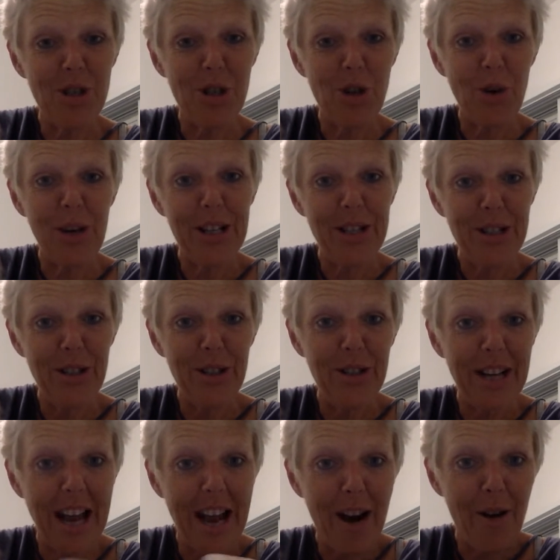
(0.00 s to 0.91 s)
showing it to
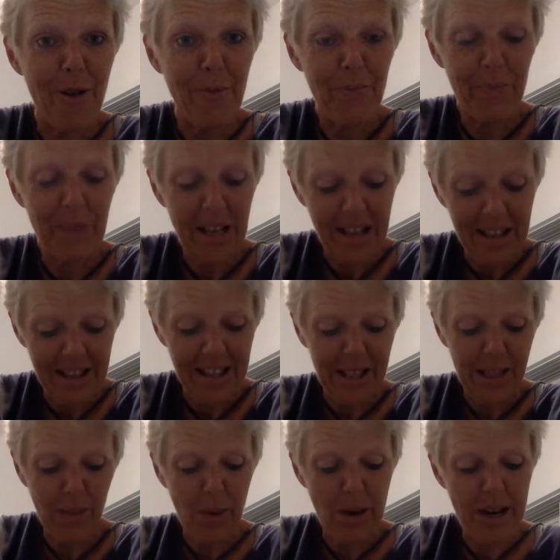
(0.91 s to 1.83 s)
you now
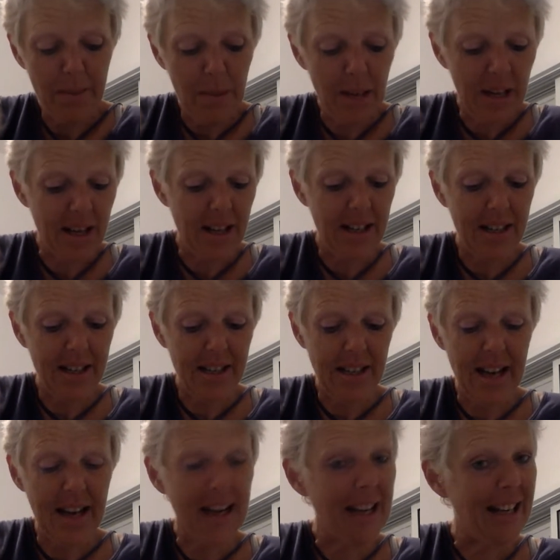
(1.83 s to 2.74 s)
this way,
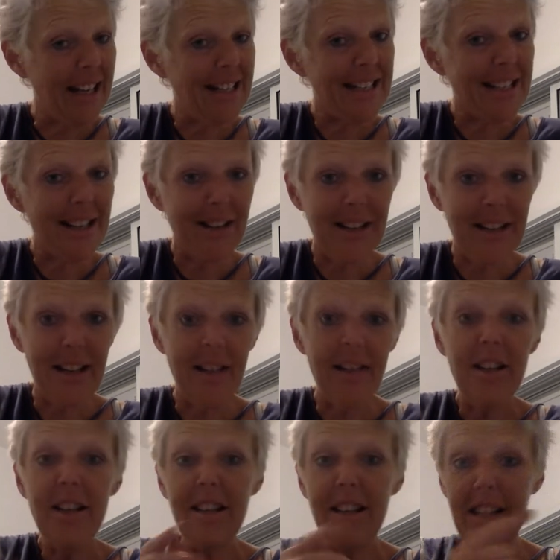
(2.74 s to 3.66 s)
because I gotta tell you,
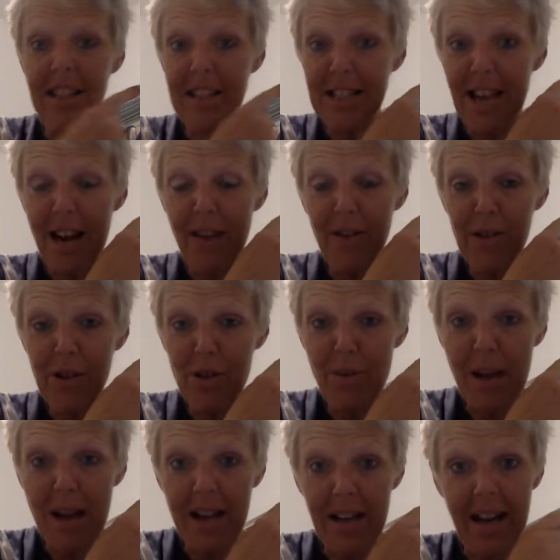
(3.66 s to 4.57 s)
you think the sirens are
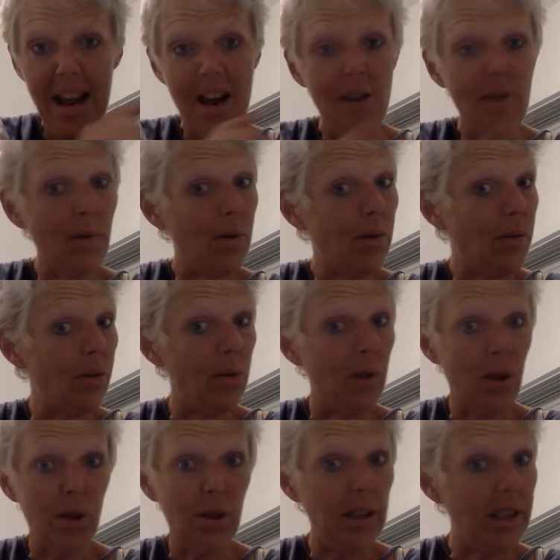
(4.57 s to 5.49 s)
bad now? Oh,
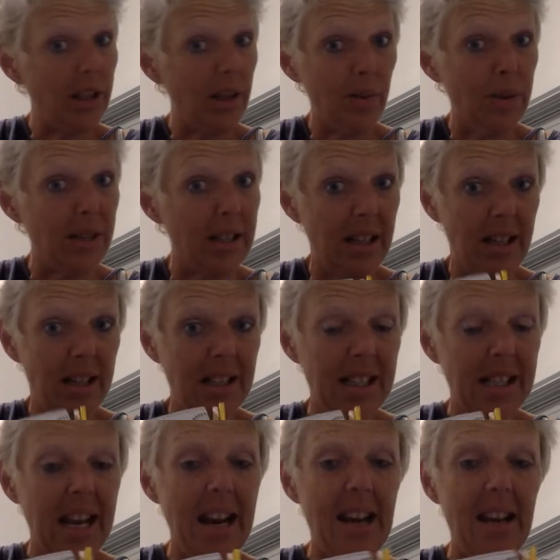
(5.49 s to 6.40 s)
earlier it was
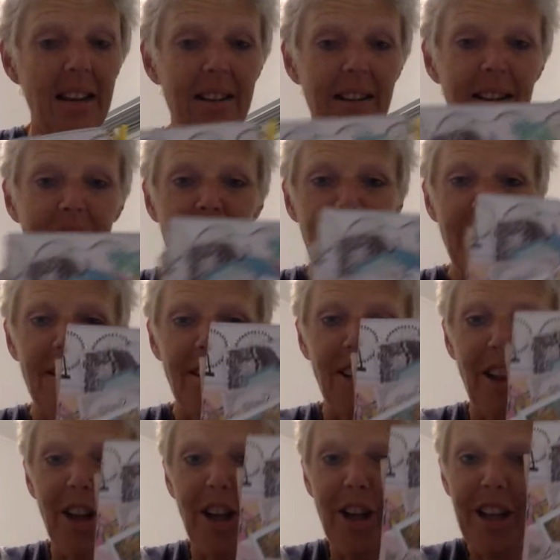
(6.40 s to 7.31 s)
insane.
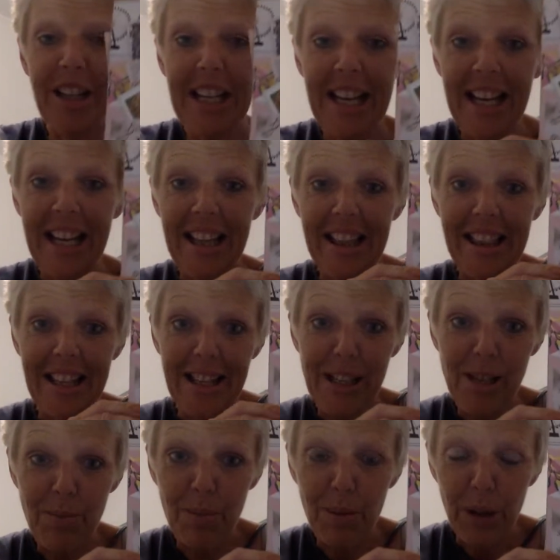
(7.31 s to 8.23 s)
Look at
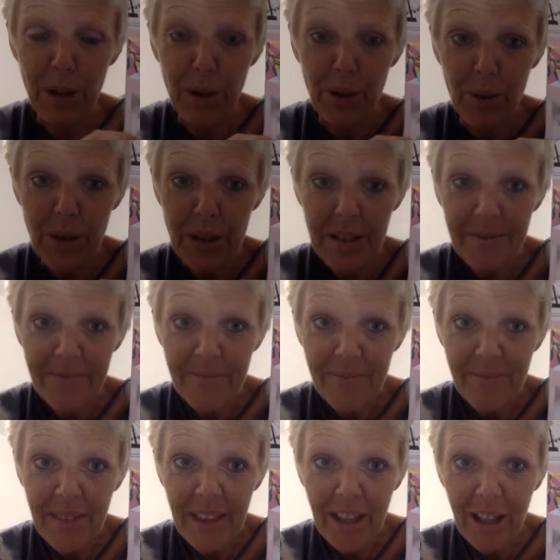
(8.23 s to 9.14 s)
this beaut.
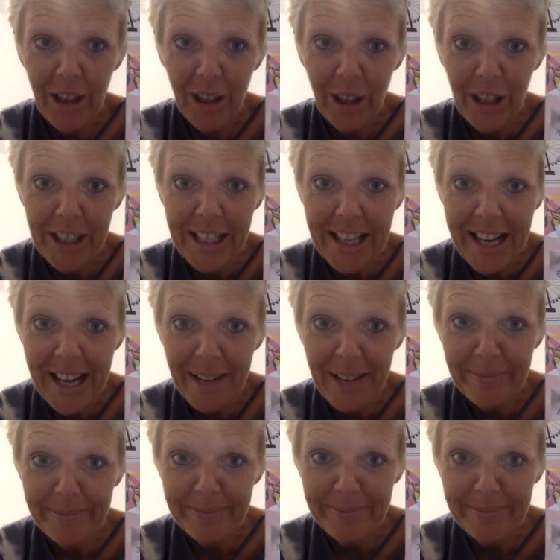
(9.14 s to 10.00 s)
Look at it.